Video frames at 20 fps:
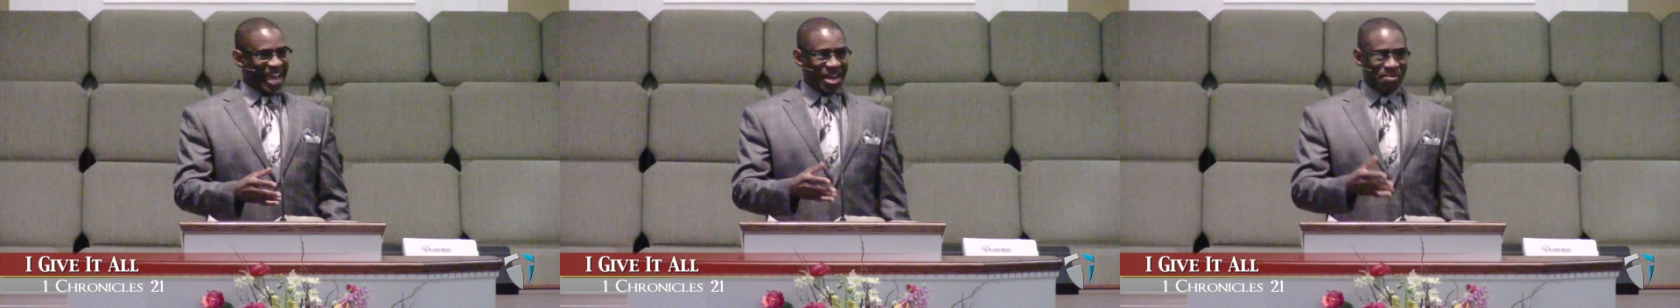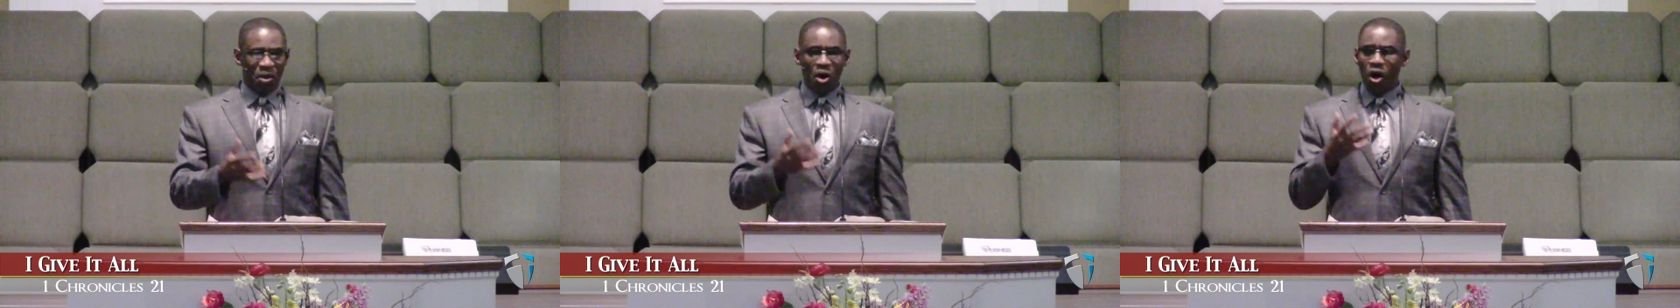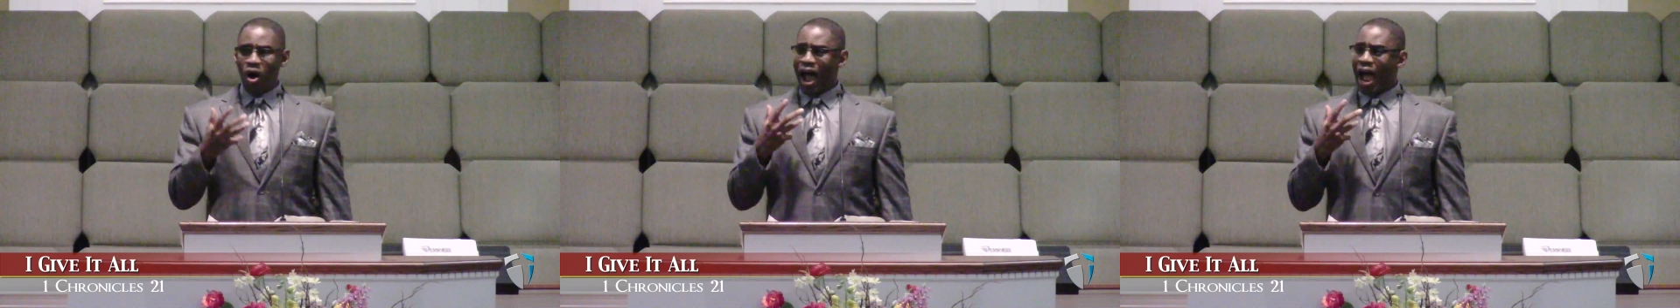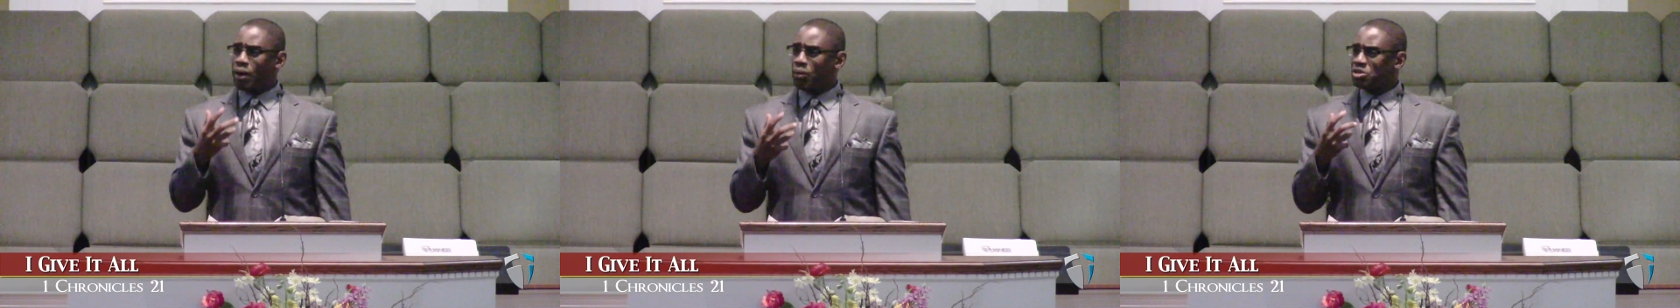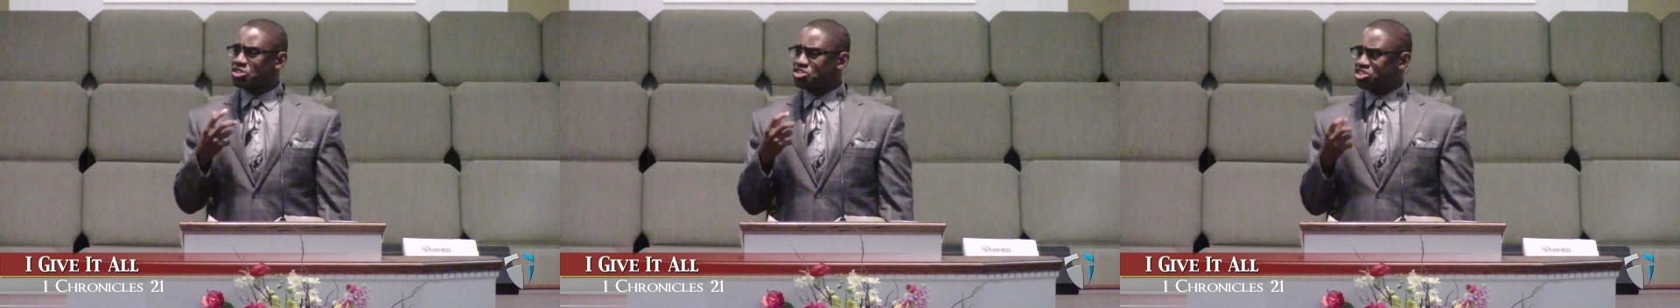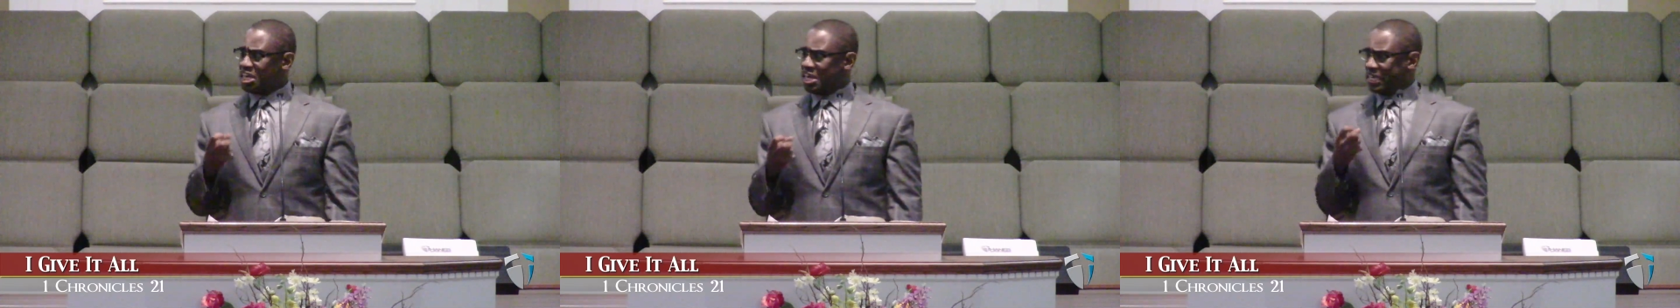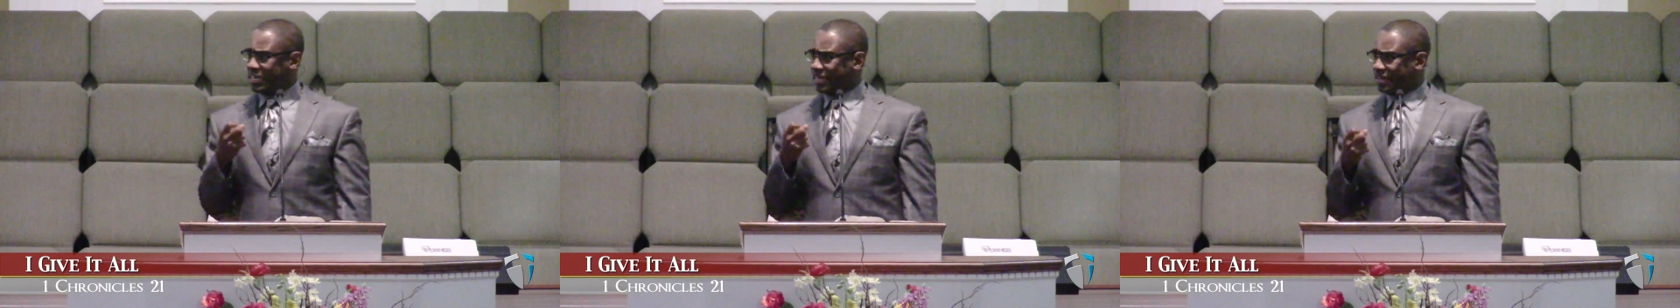And well, I was
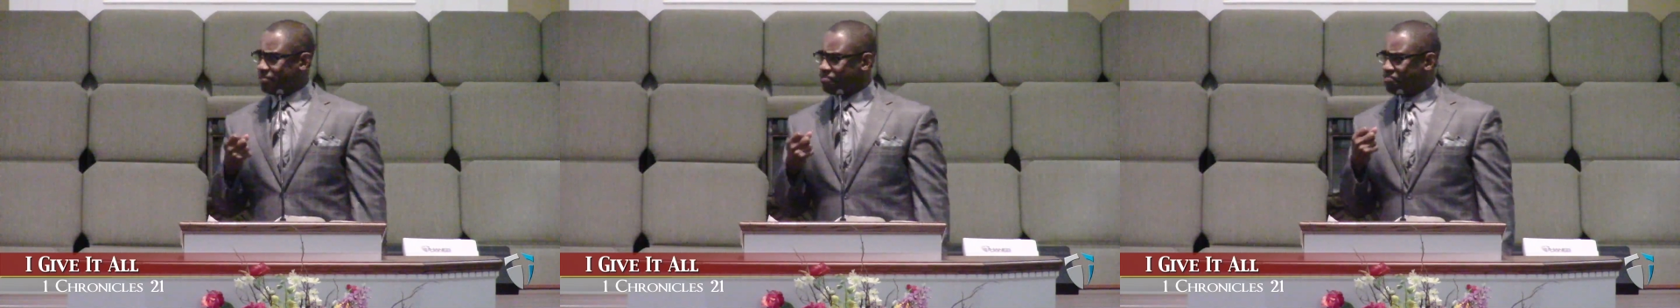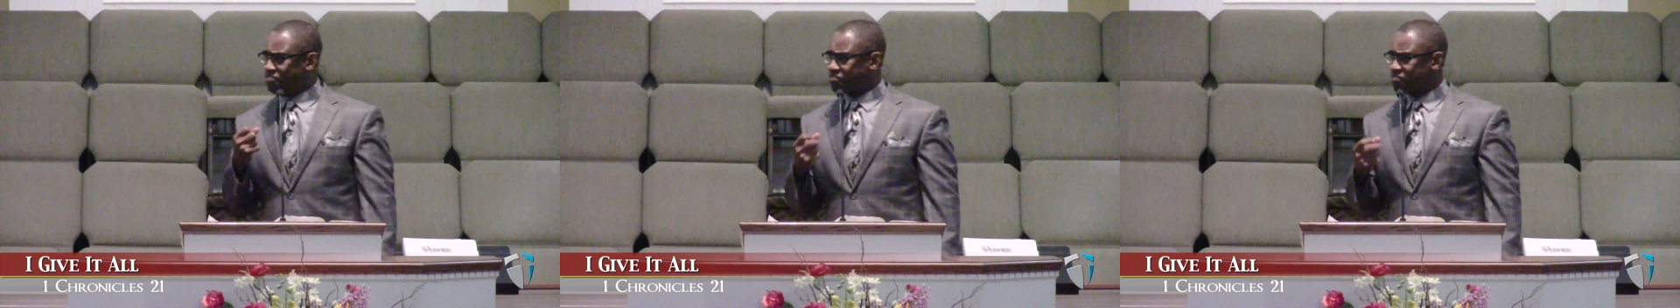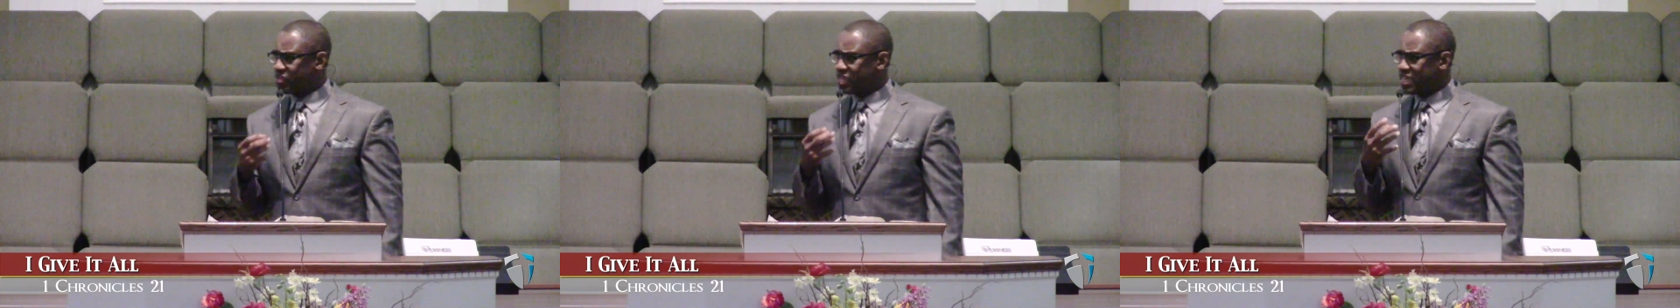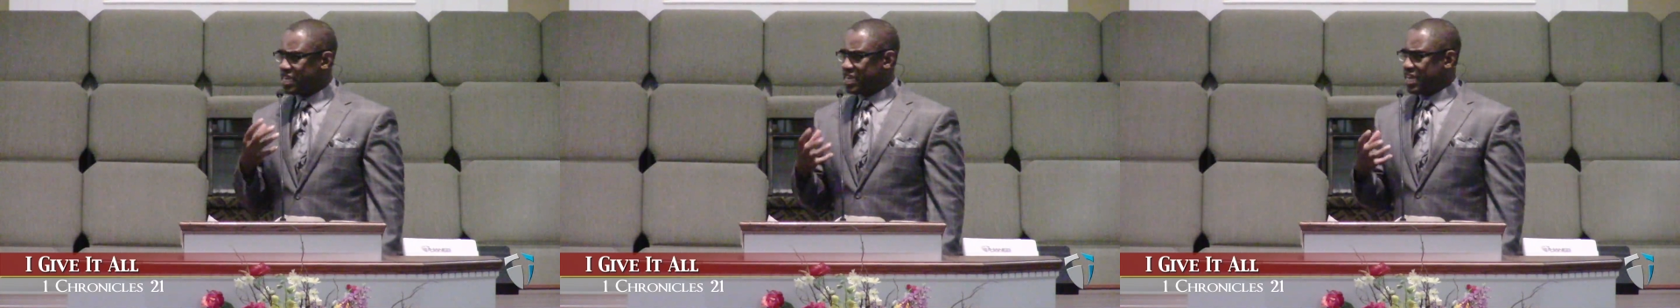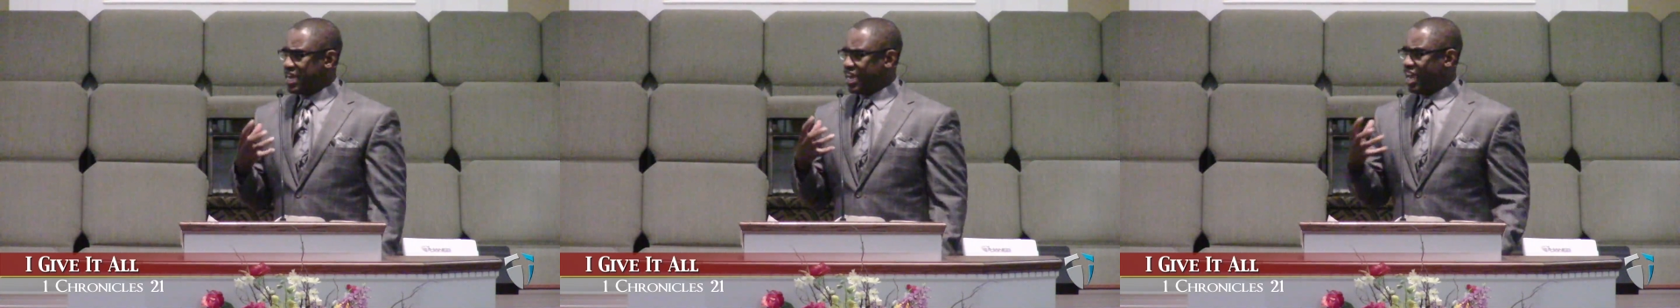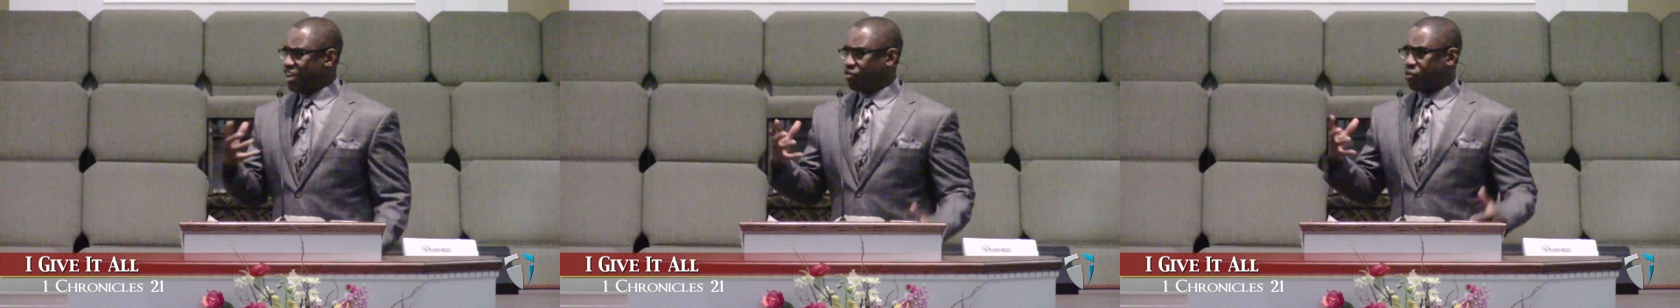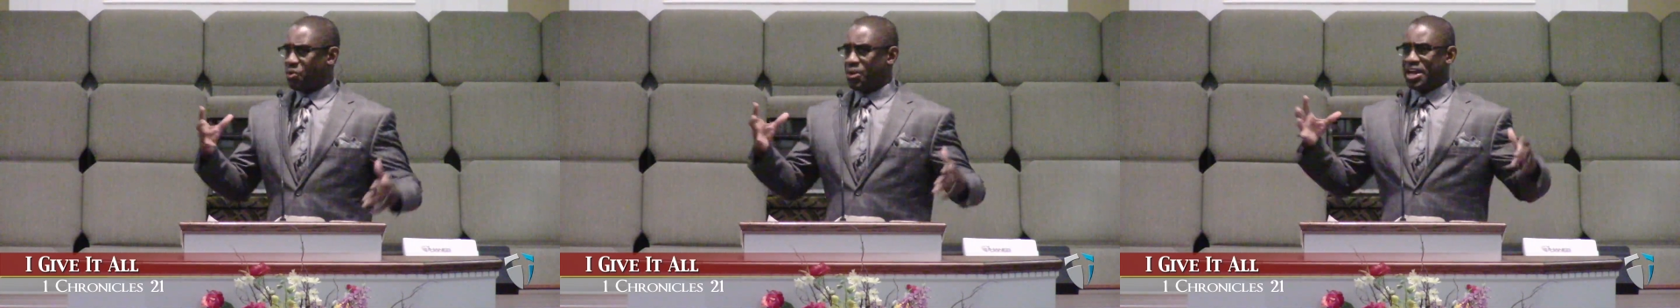thinking,
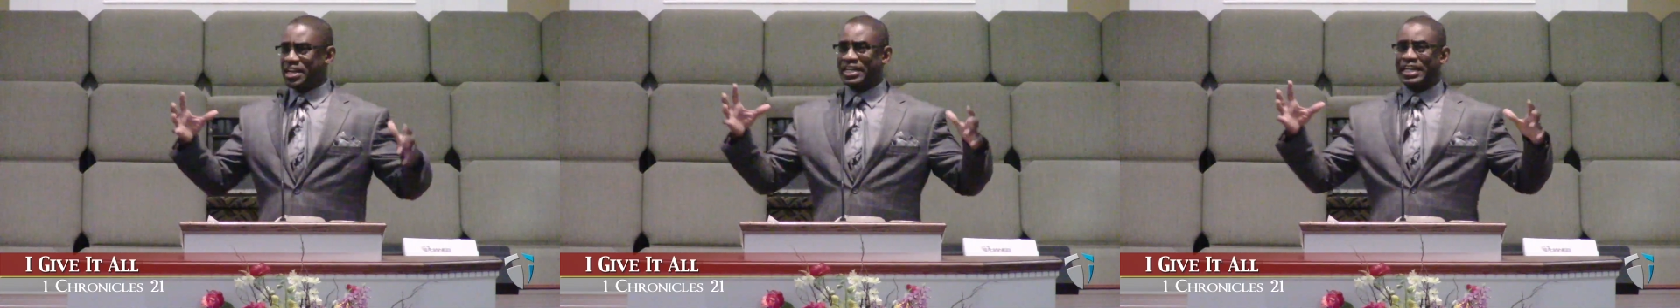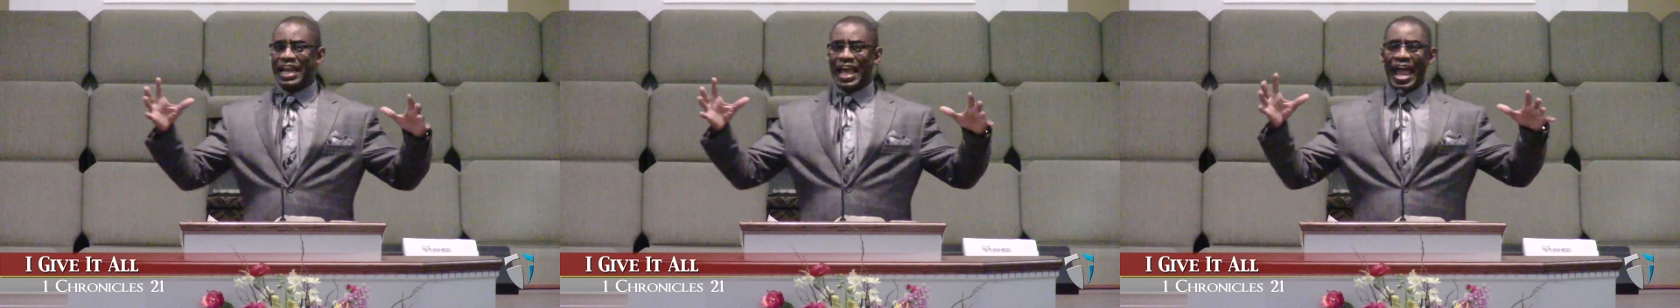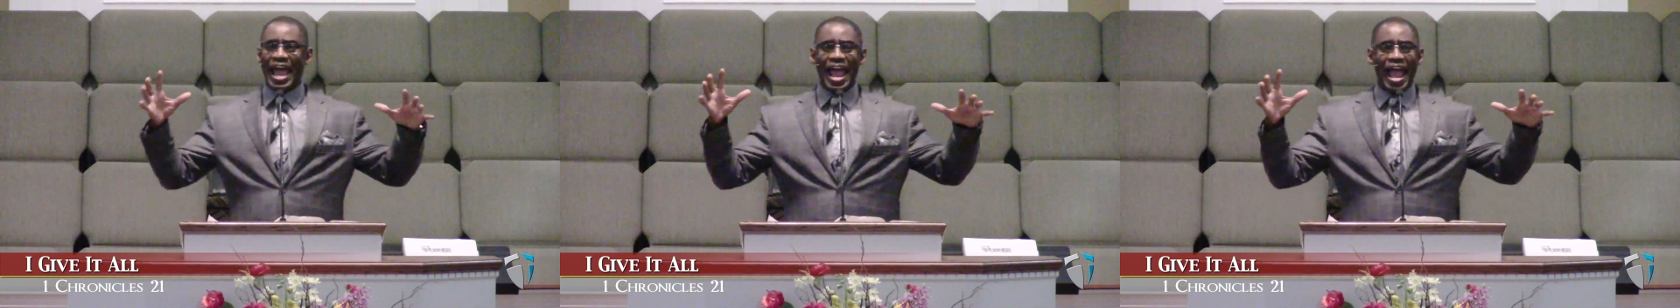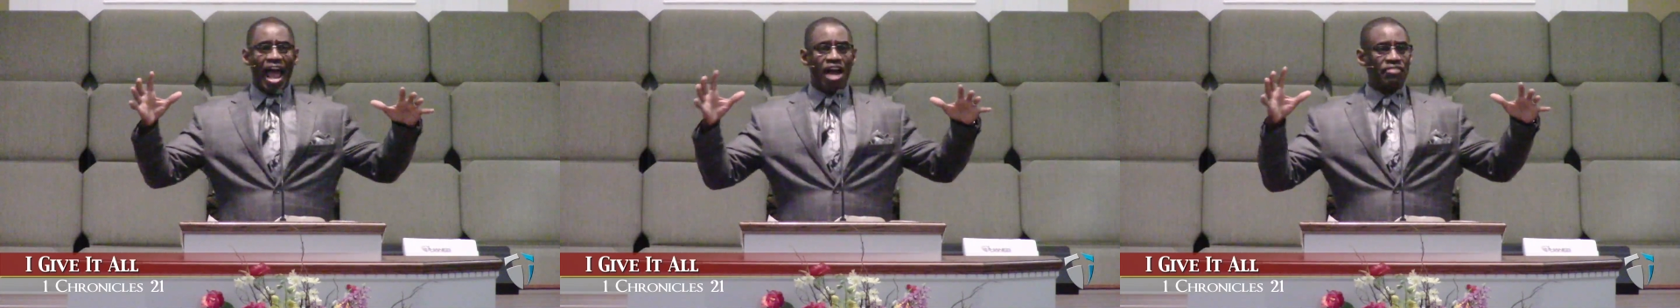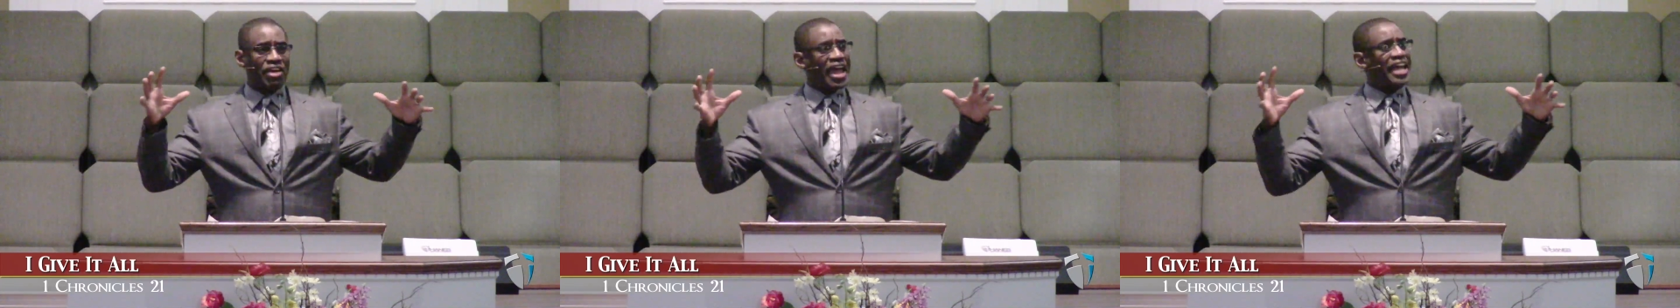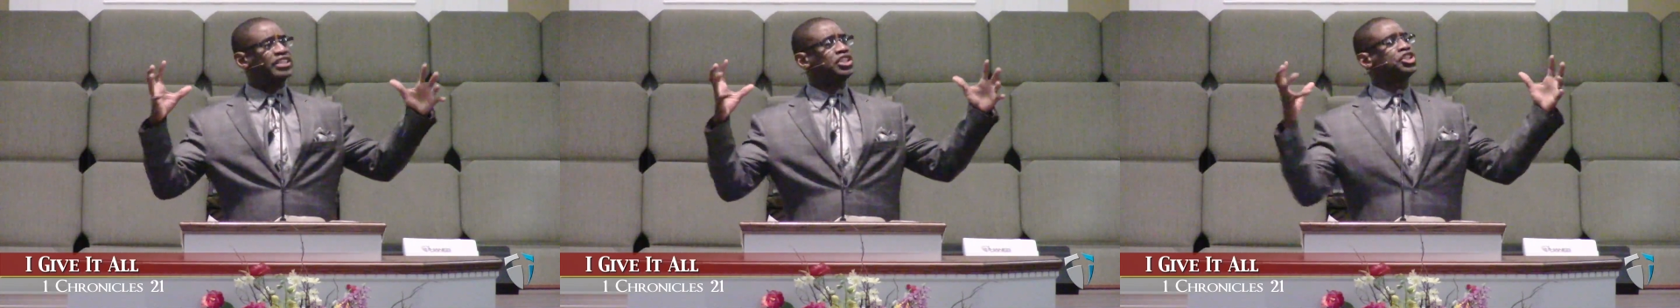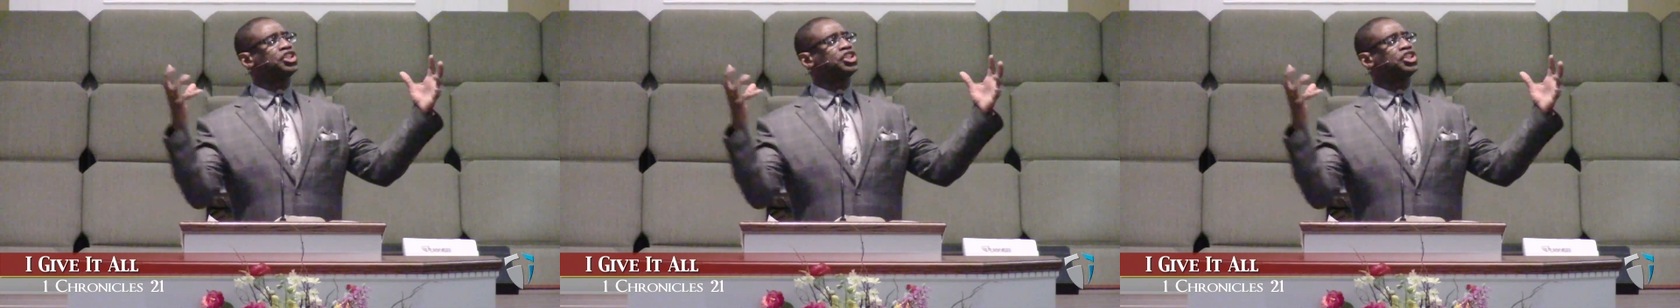if we could have a